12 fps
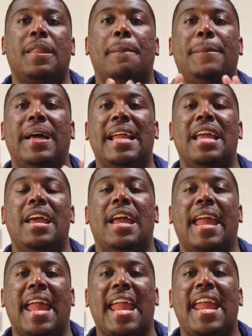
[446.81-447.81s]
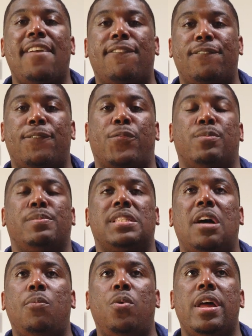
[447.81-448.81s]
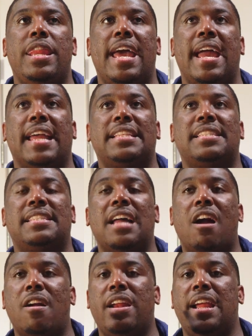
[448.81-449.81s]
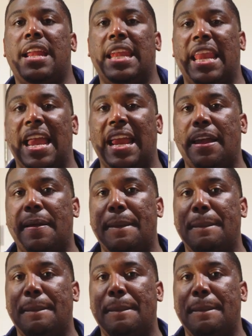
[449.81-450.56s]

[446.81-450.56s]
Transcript: But if from someone that started, like,